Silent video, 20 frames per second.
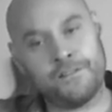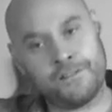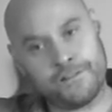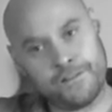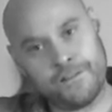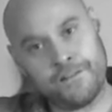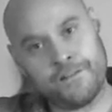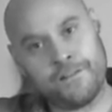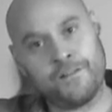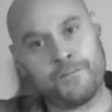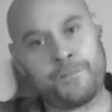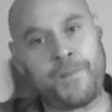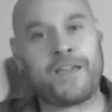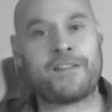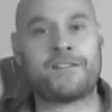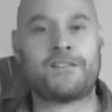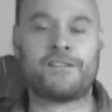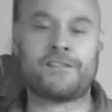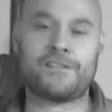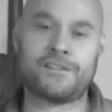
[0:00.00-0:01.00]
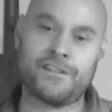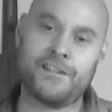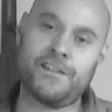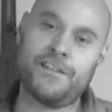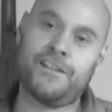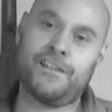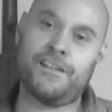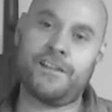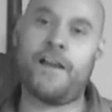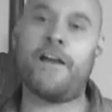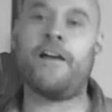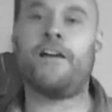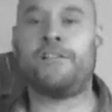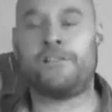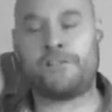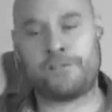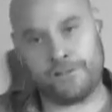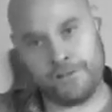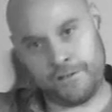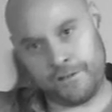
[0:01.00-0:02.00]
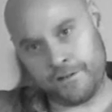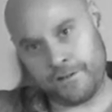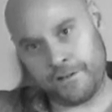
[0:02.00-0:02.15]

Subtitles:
la, back to C and so